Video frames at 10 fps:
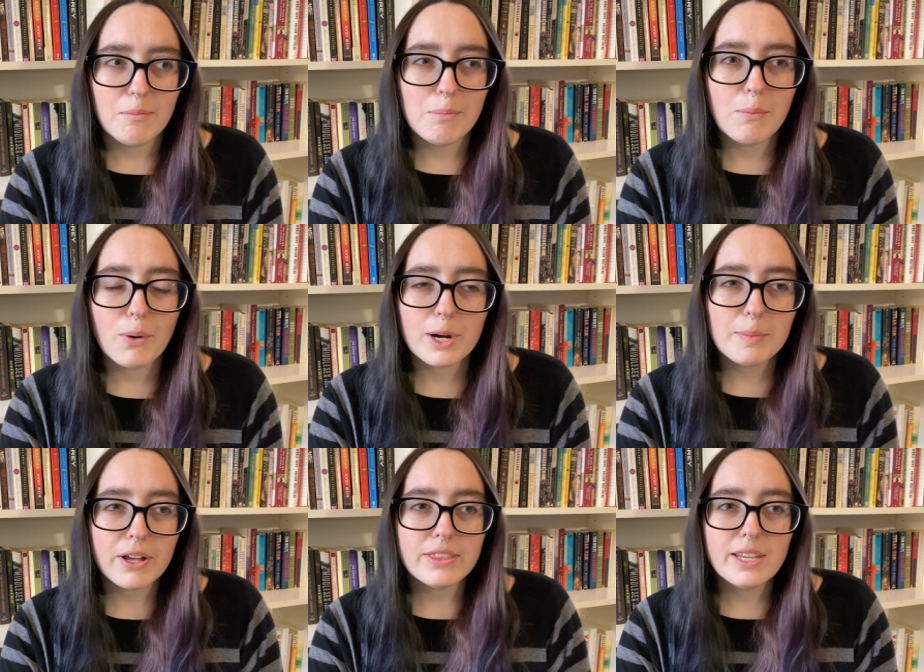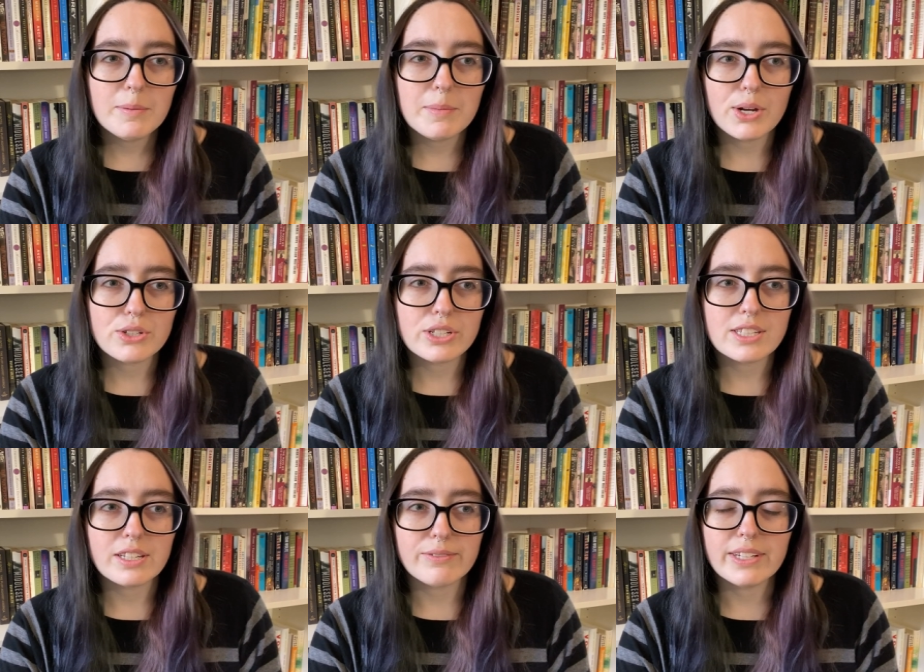more about the
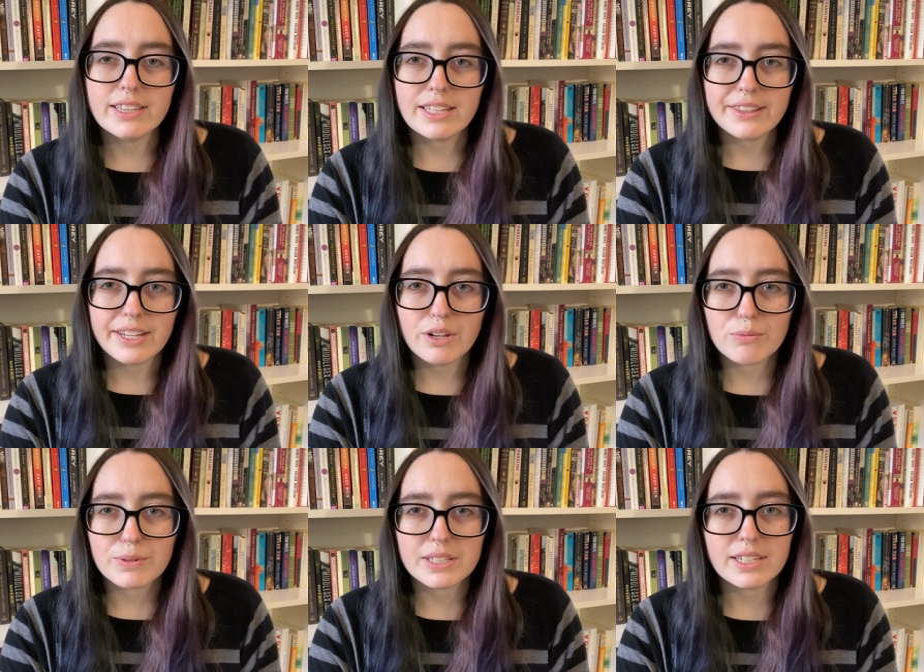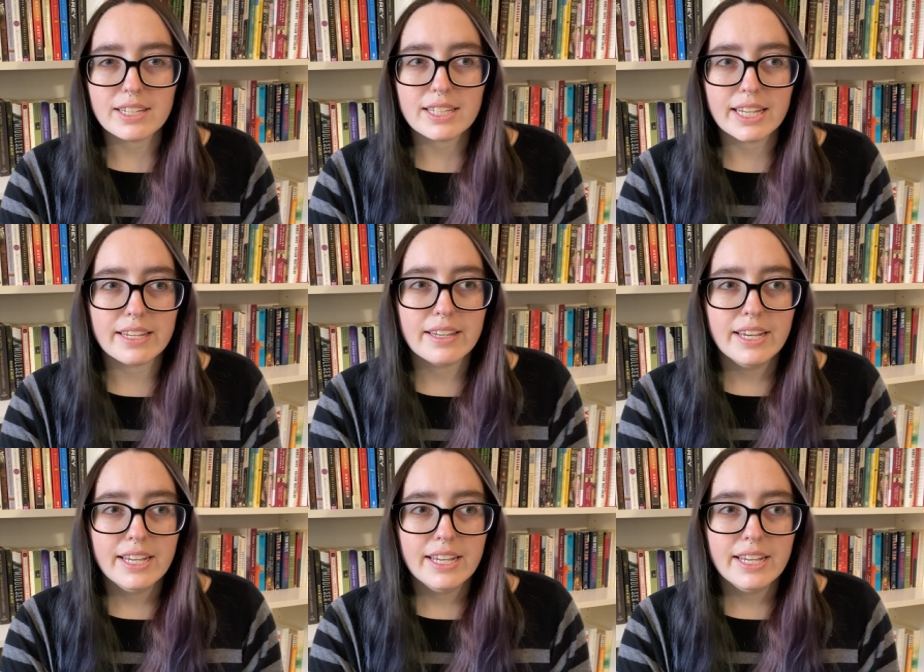emotions of it than like a really like